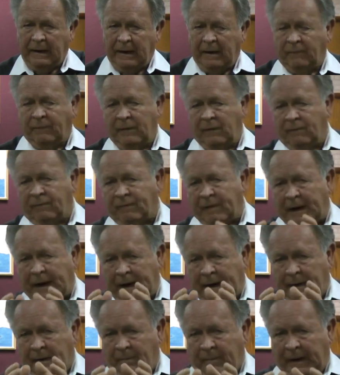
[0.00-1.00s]
If you
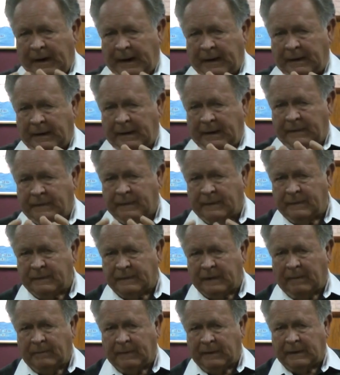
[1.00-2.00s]
find a man that isn't
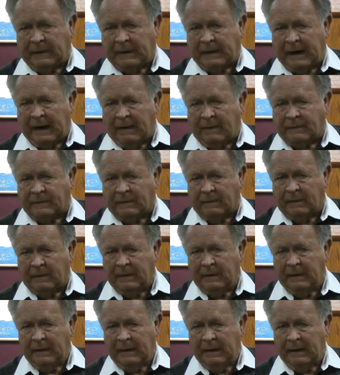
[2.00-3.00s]
subject to counsel,
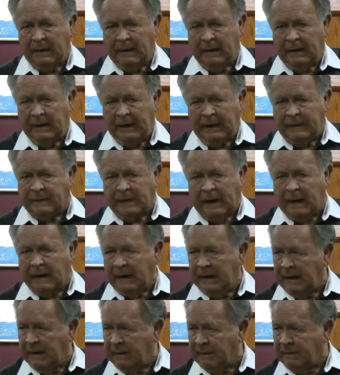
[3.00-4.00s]
he's not
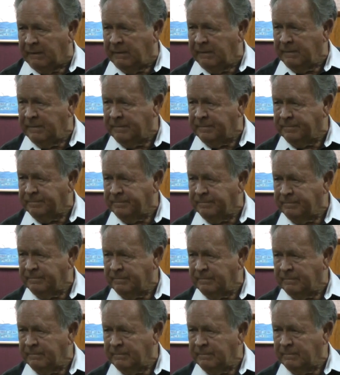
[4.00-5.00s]
an elder.
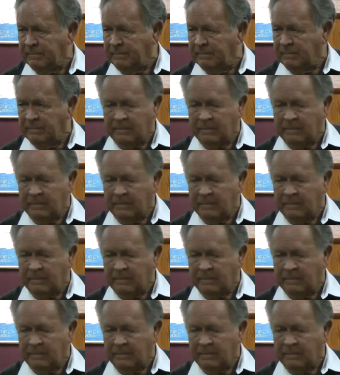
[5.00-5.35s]
No, sir.